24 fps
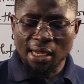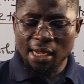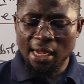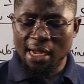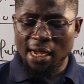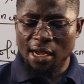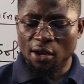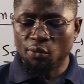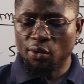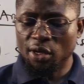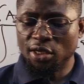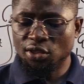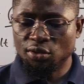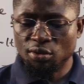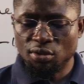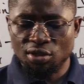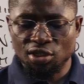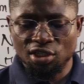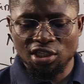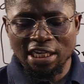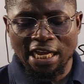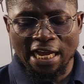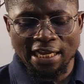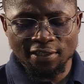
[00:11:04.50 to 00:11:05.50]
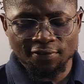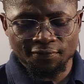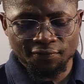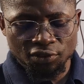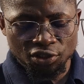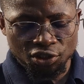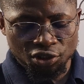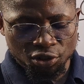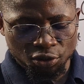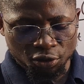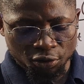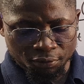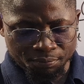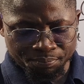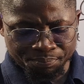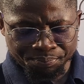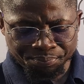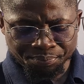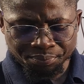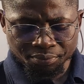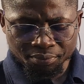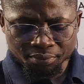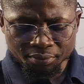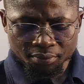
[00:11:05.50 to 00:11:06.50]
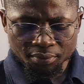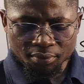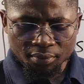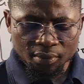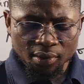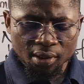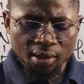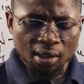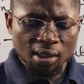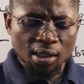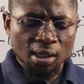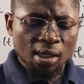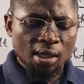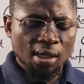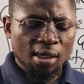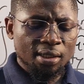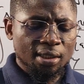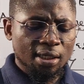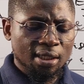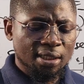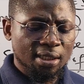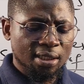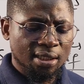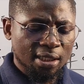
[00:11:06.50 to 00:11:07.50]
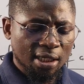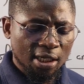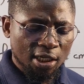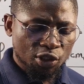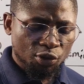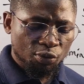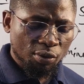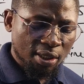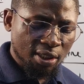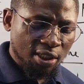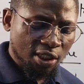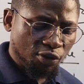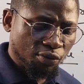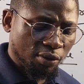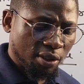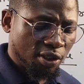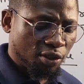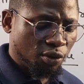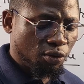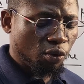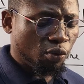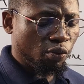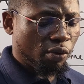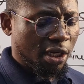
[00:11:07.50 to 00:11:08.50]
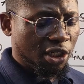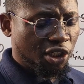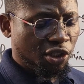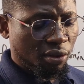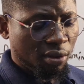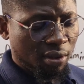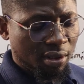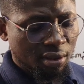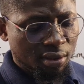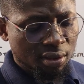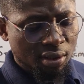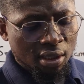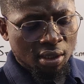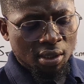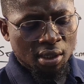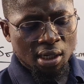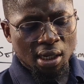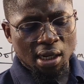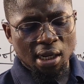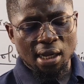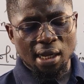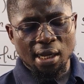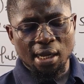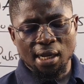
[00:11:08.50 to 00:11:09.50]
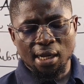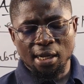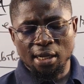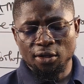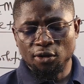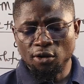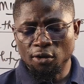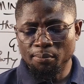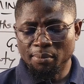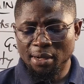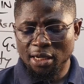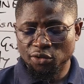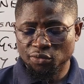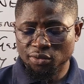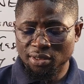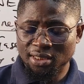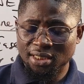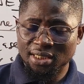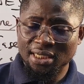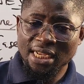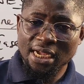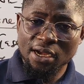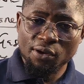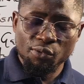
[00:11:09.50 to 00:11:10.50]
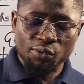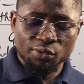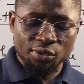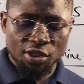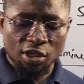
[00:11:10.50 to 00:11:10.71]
uh, question search feature. This is a twenty twenty-two question, uh, number twenty-nine. We